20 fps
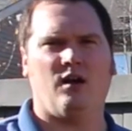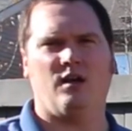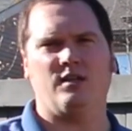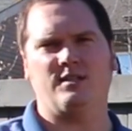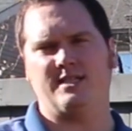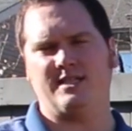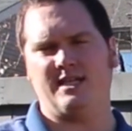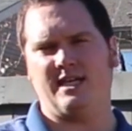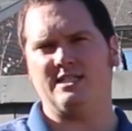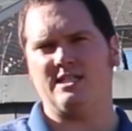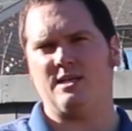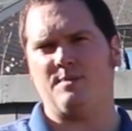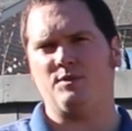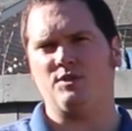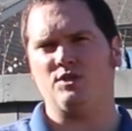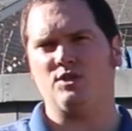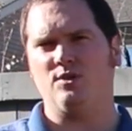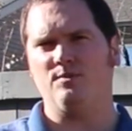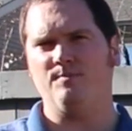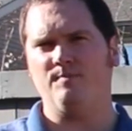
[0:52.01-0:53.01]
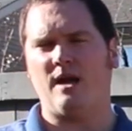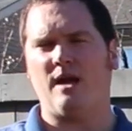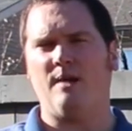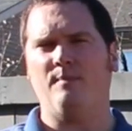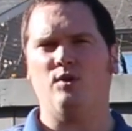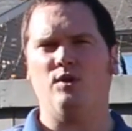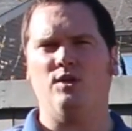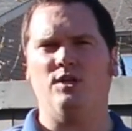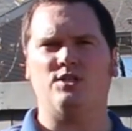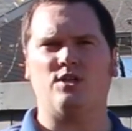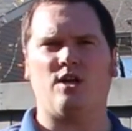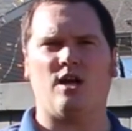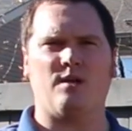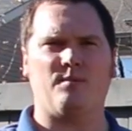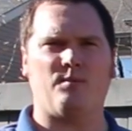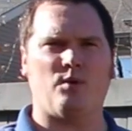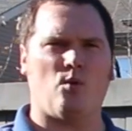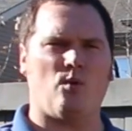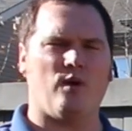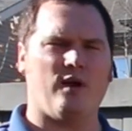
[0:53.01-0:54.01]
On today's episode, I'm going to
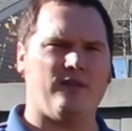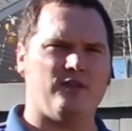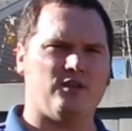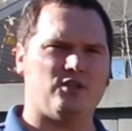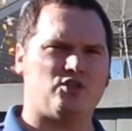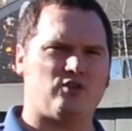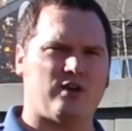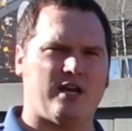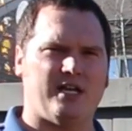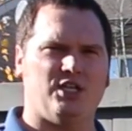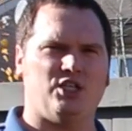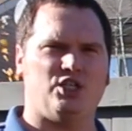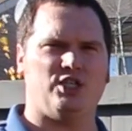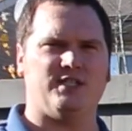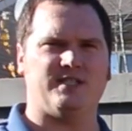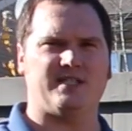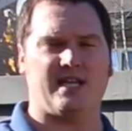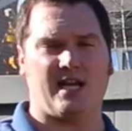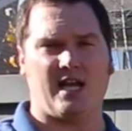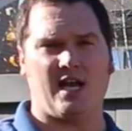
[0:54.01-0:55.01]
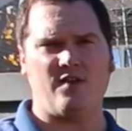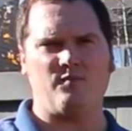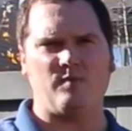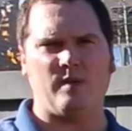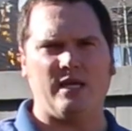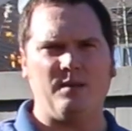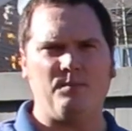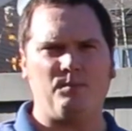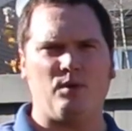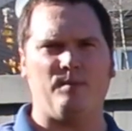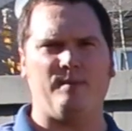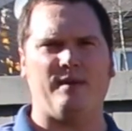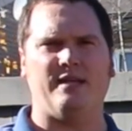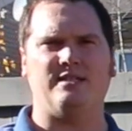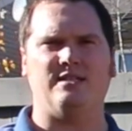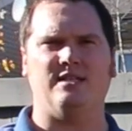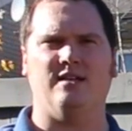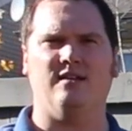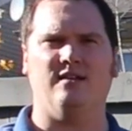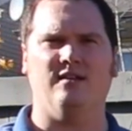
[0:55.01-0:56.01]
talk about one of the strategies that I've been
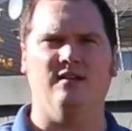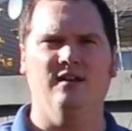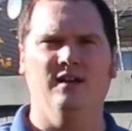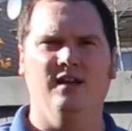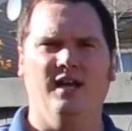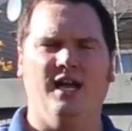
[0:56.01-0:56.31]
implementing